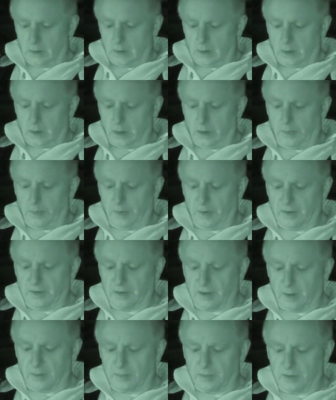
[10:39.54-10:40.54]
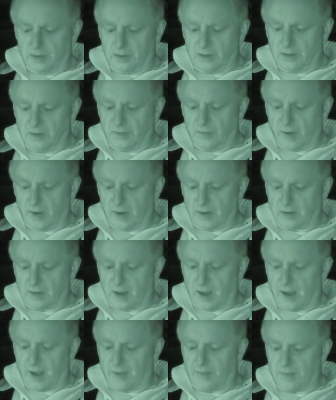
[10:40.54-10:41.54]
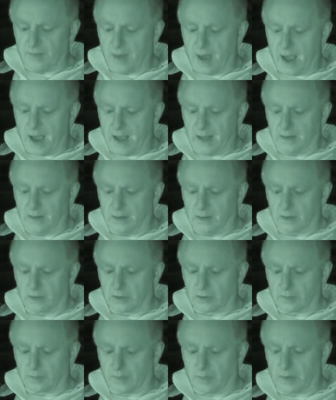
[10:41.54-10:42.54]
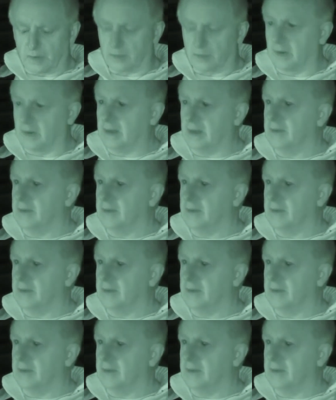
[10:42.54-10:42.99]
can you please come to this device that I have in my hand and speak to me?